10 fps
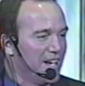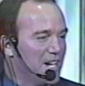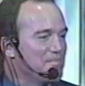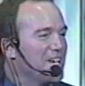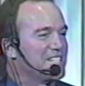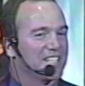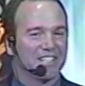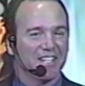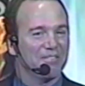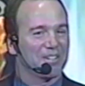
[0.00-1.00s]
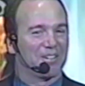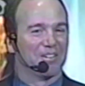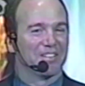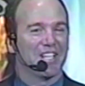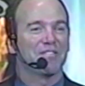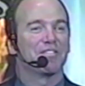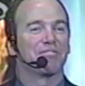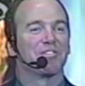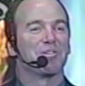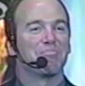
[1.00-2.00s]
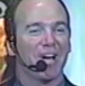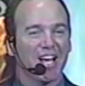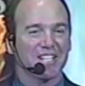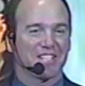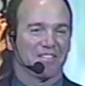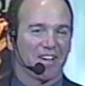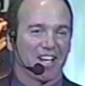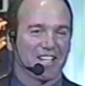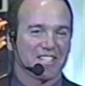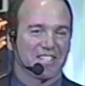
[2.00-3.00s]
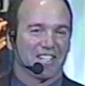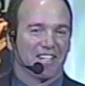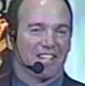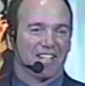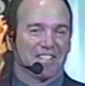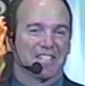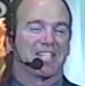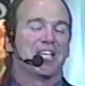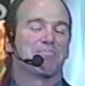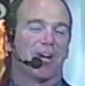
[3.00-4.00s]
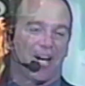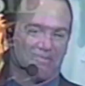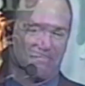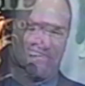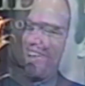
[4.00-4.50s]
And it makes it difficult, even for the best of us, to keep up.